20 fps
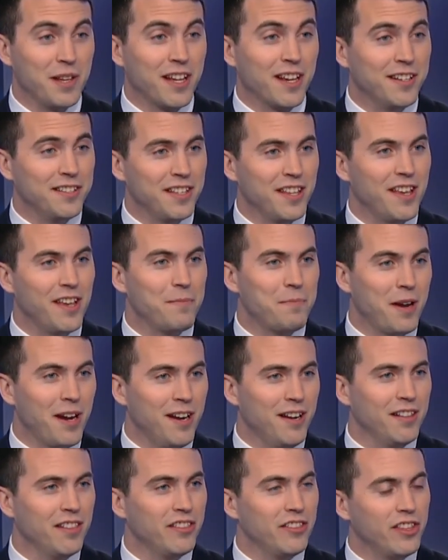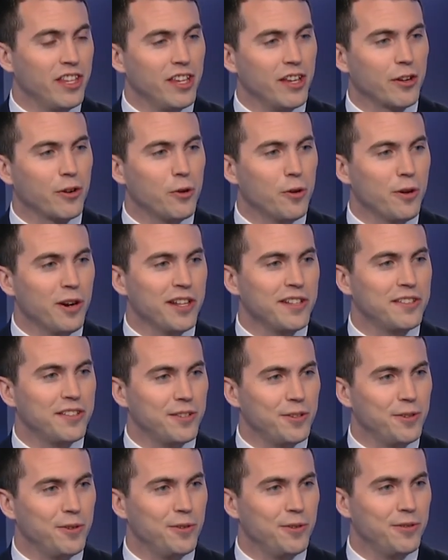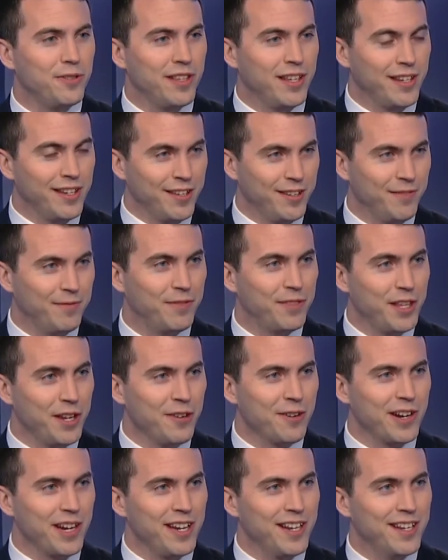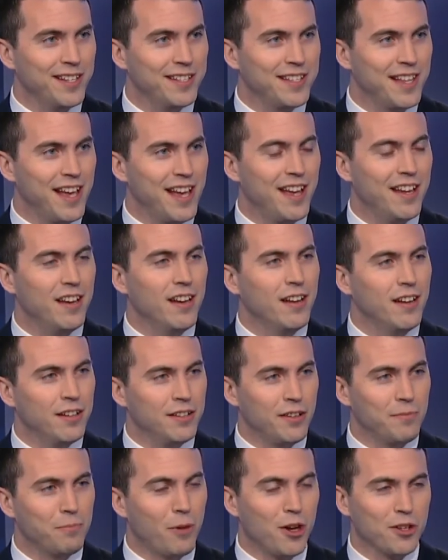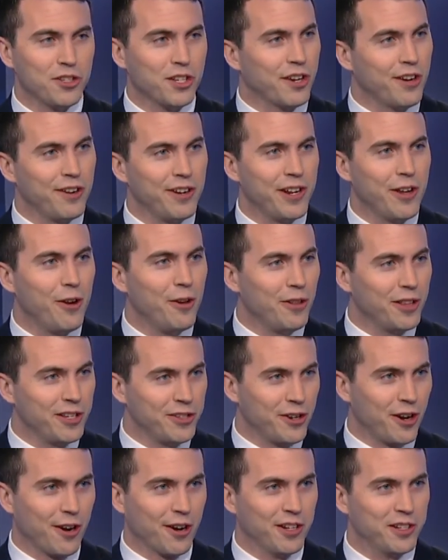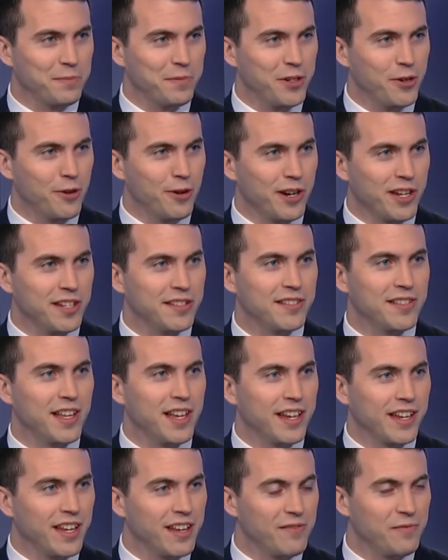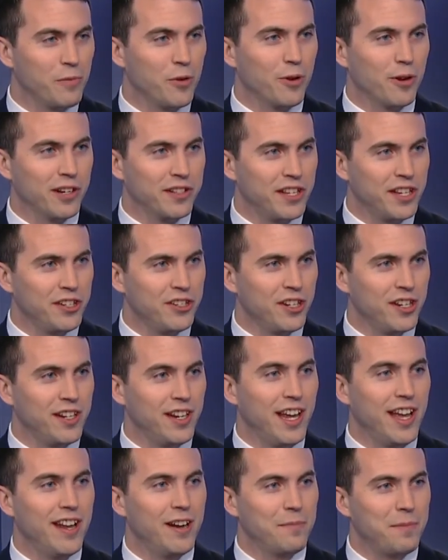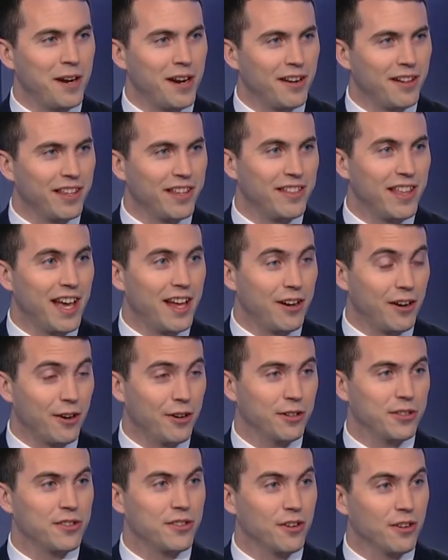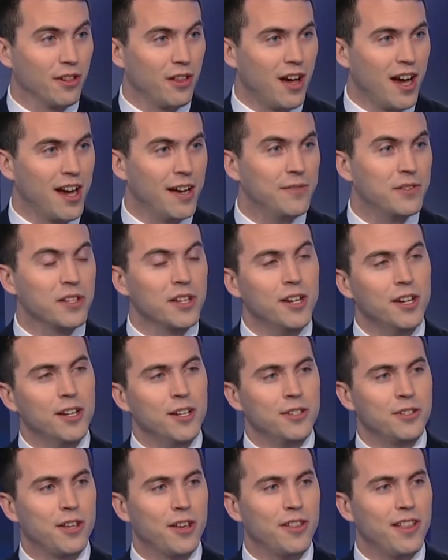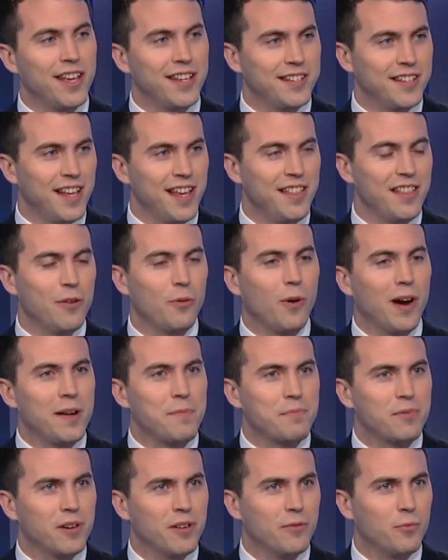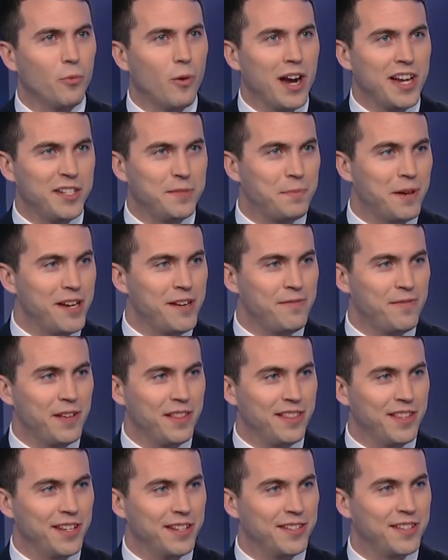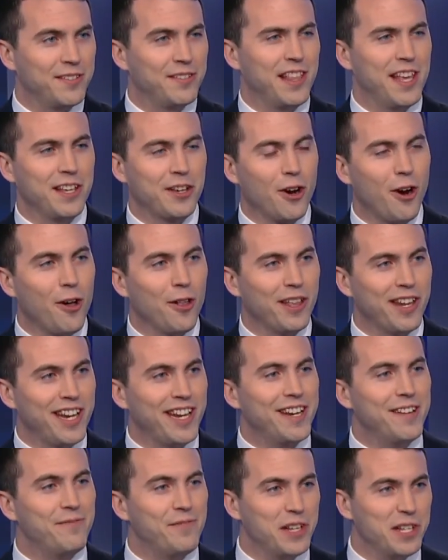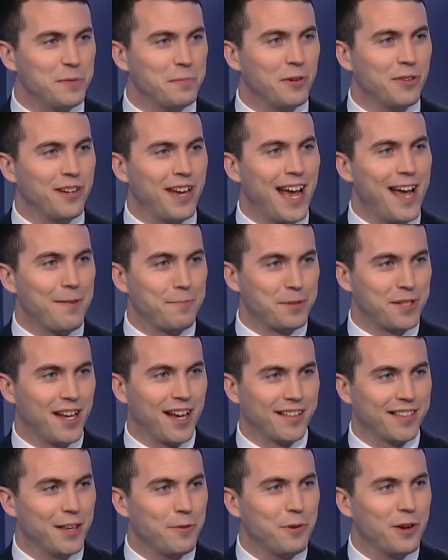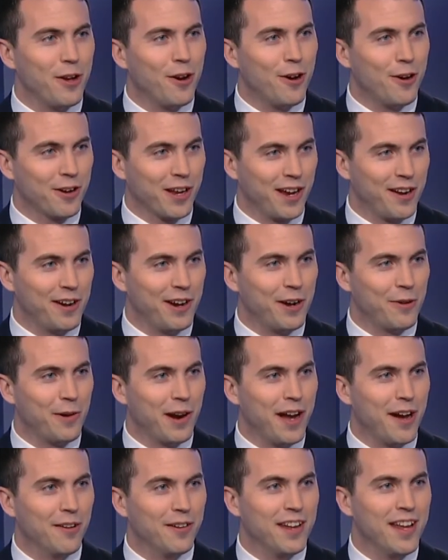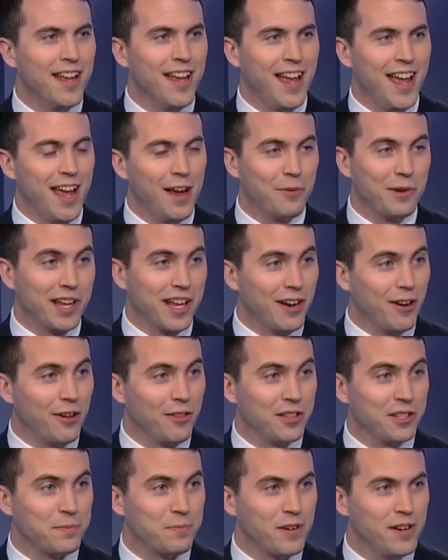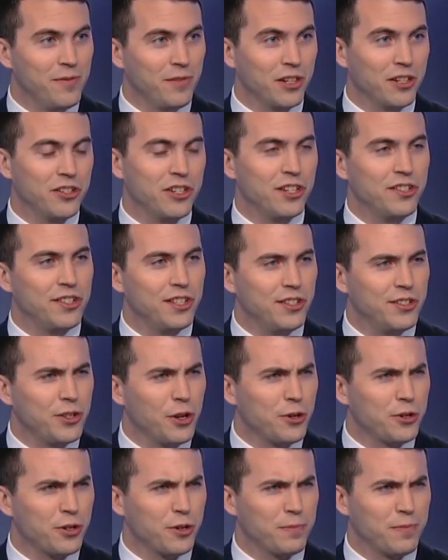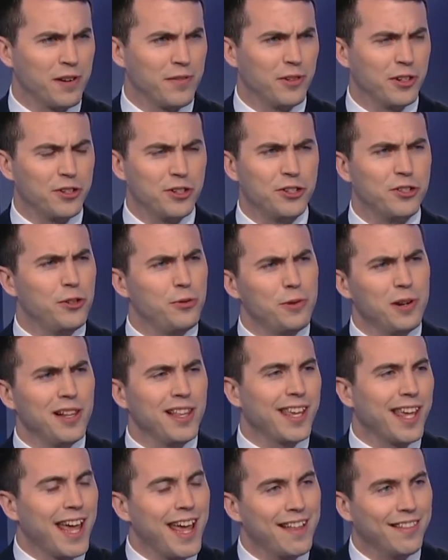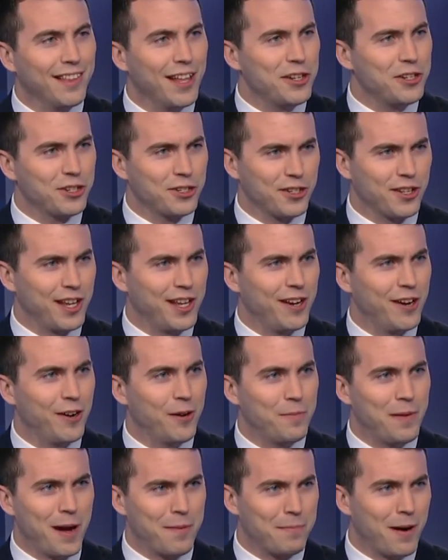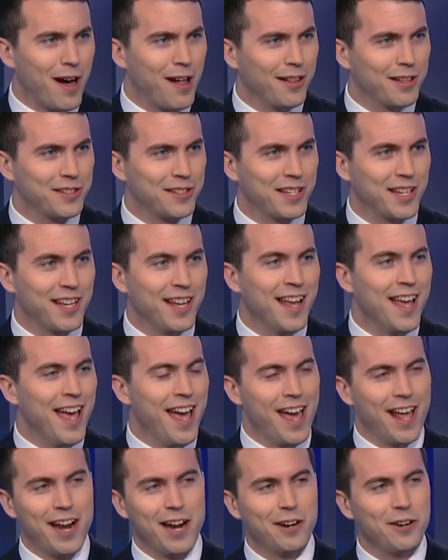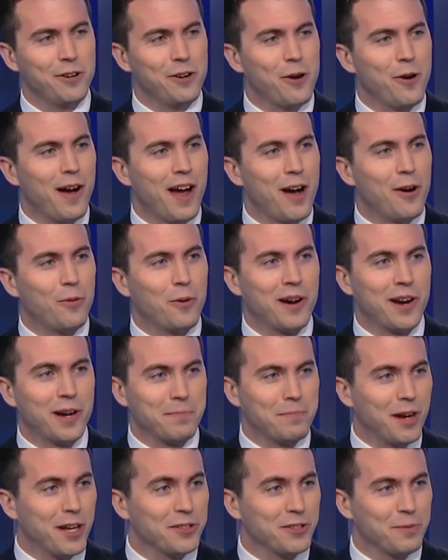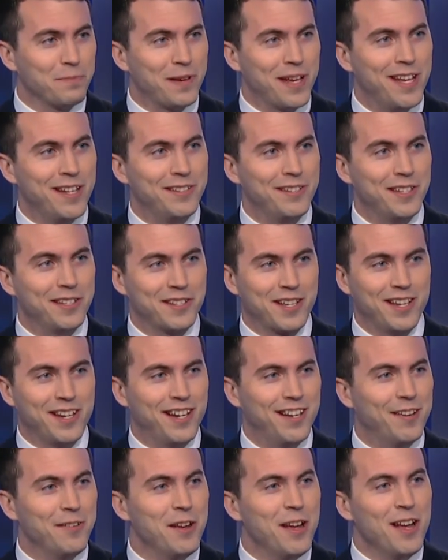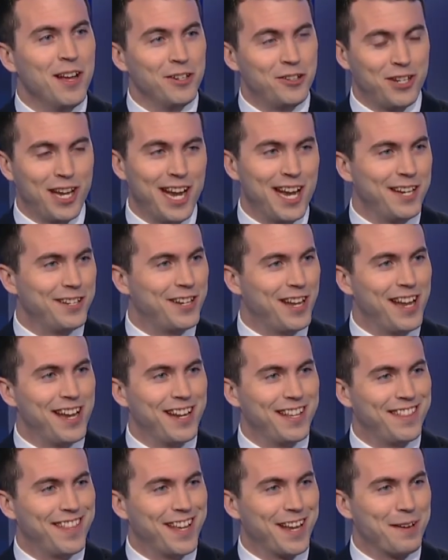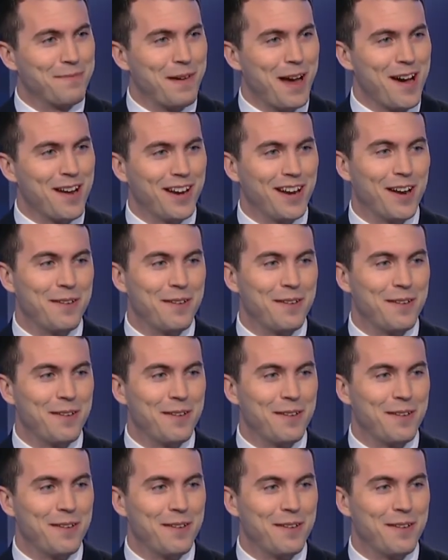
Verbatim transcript: Because they apparently, the according to the theory, is that mall security only targets minorities. They give more attention, and apparently that hurts their lives. Okay. So they say that white, whites benefit this. They call it an invisible knapsack that we all carry around, and we get all this privilege. It's these social privileges. You really can't legislate it about policy, and I don't know how wearing puzzle pins is going to change anything about it.